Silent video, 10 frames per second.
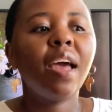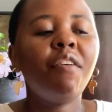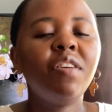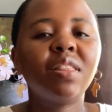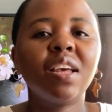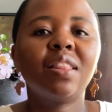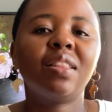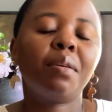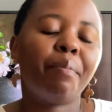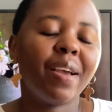Everything that
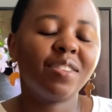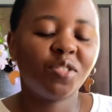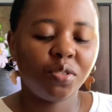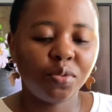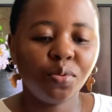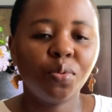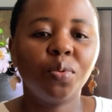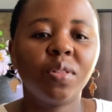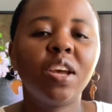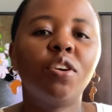the banks
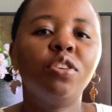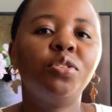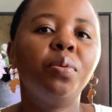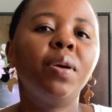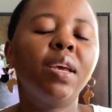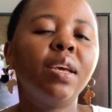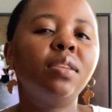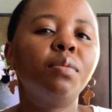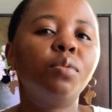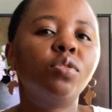do, they're not doing
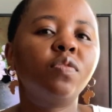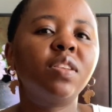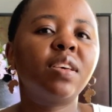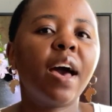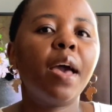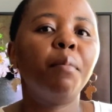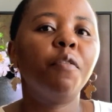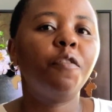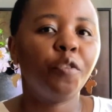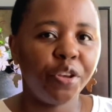it most of the time
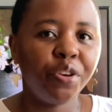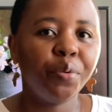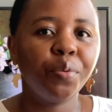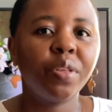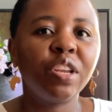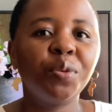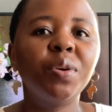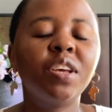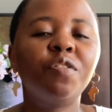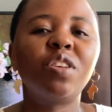for you, they're
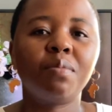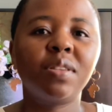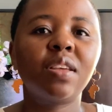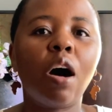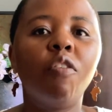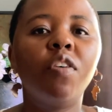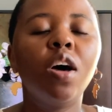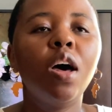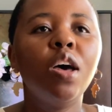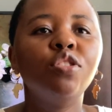doing it for themselves.
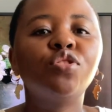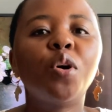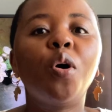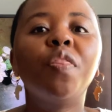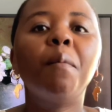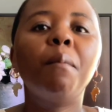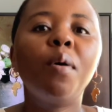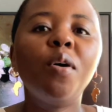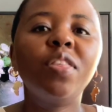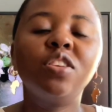So the
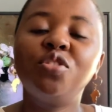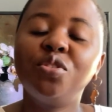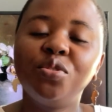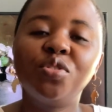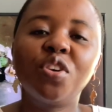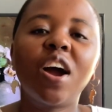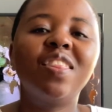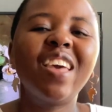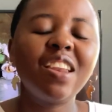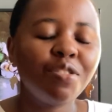more that you use your card,
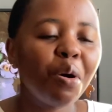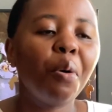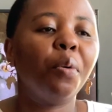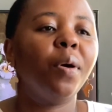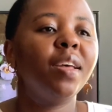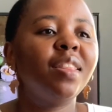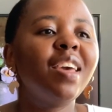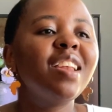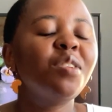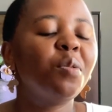they know
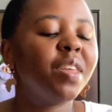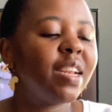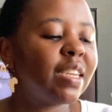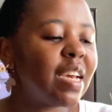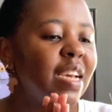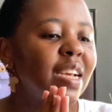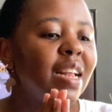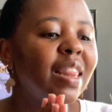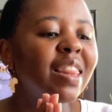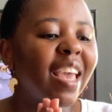that
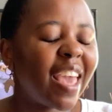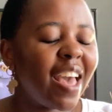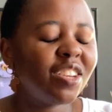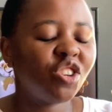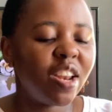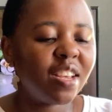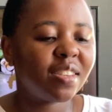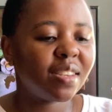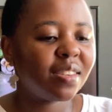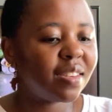the
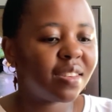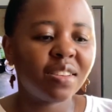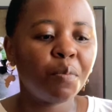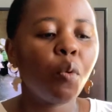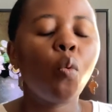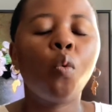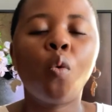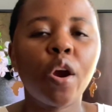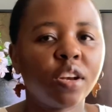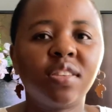cashless system
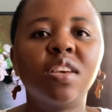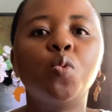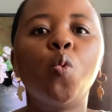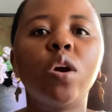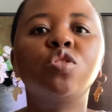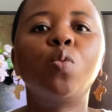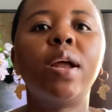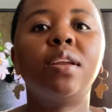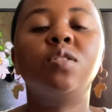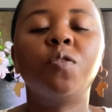works. It works
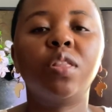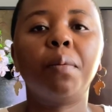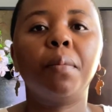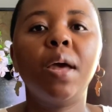wonders for them.